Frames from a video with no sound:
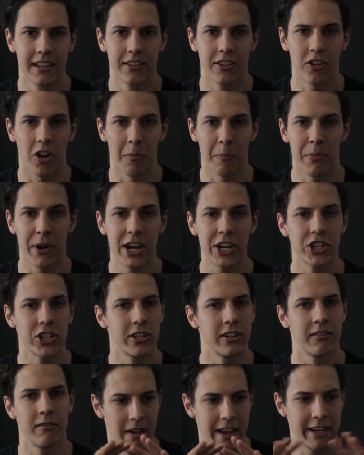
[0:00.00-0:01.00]
the
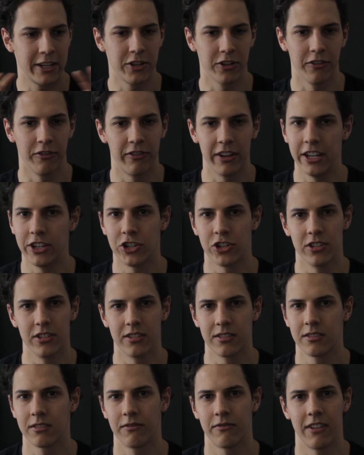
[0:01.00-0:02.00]
compression makes your
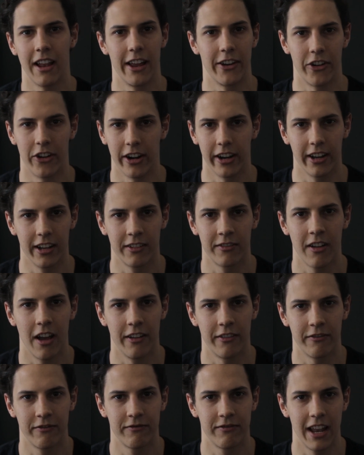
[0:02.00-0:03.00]
features flattering.
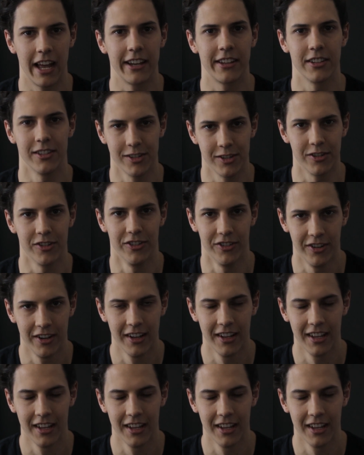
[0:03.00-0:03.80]
It flatters you.